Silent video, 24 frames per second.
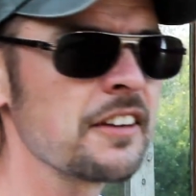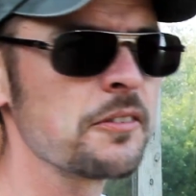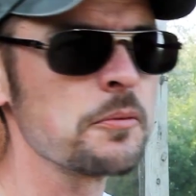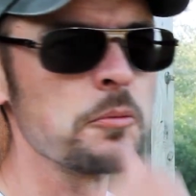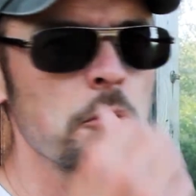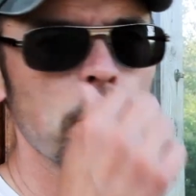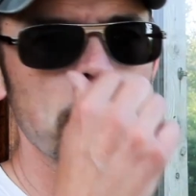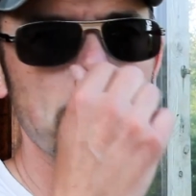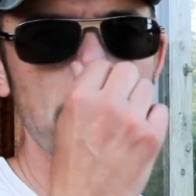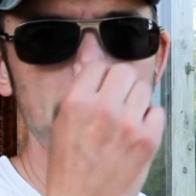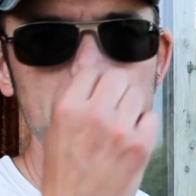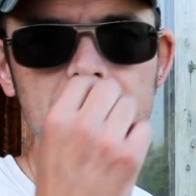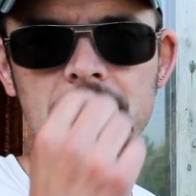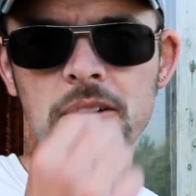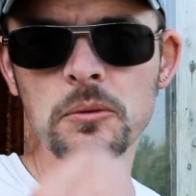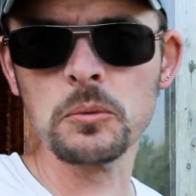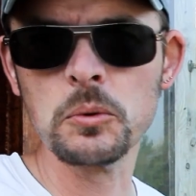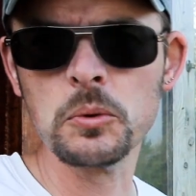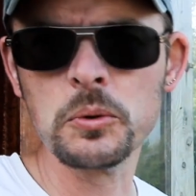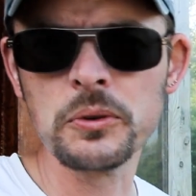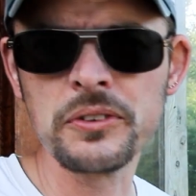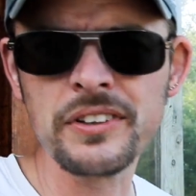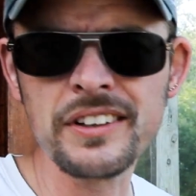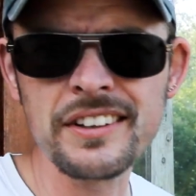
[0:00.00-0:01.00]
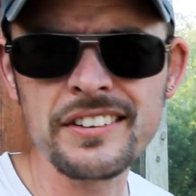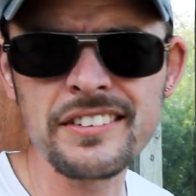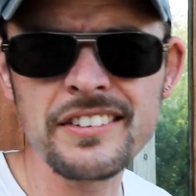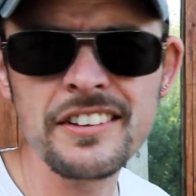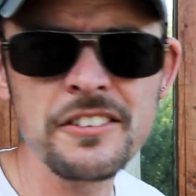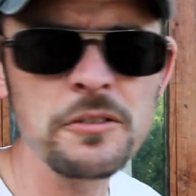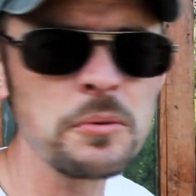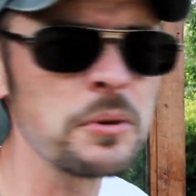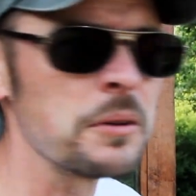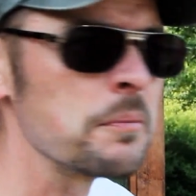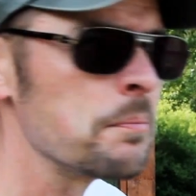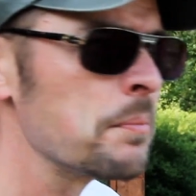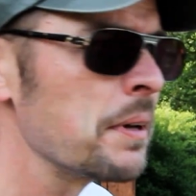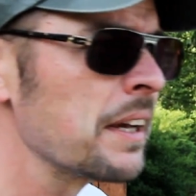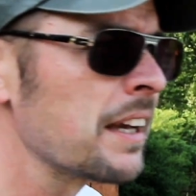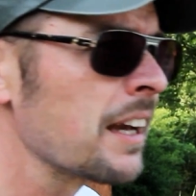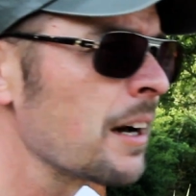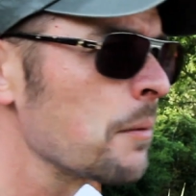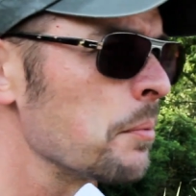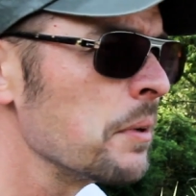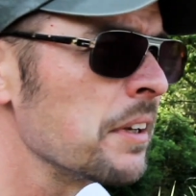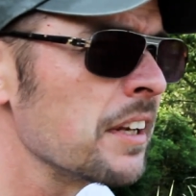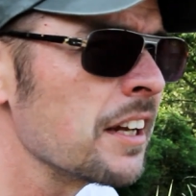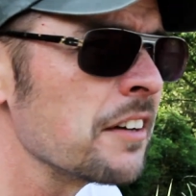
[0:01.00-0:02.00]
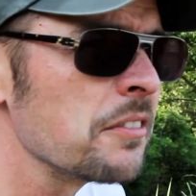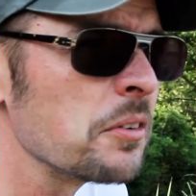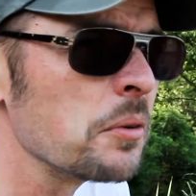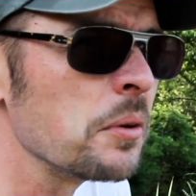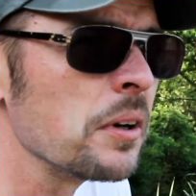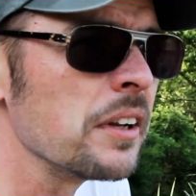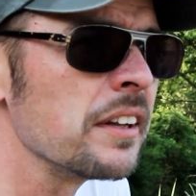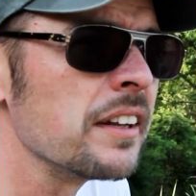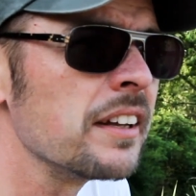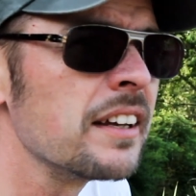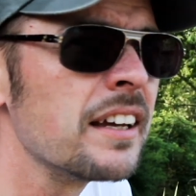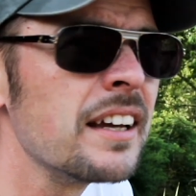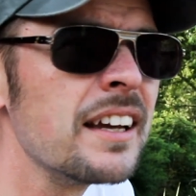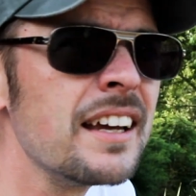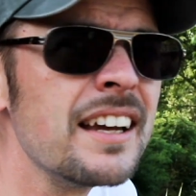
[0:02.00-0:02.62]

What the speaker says: get some more bait in the water, see if we can pick up another one.